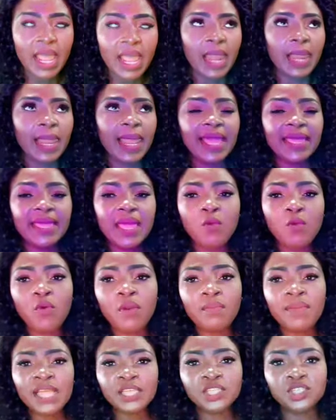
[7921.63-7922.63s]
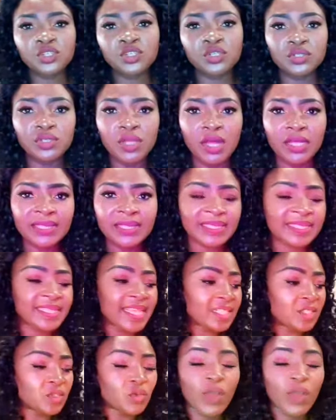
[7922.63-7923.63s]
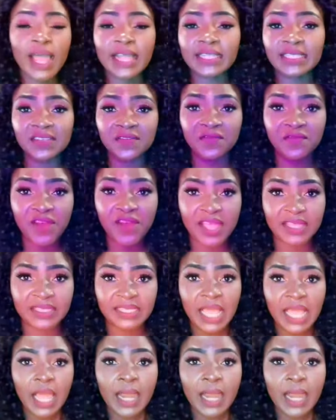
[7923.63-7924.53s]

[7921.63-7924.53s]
Like, a woman should not settle her difference.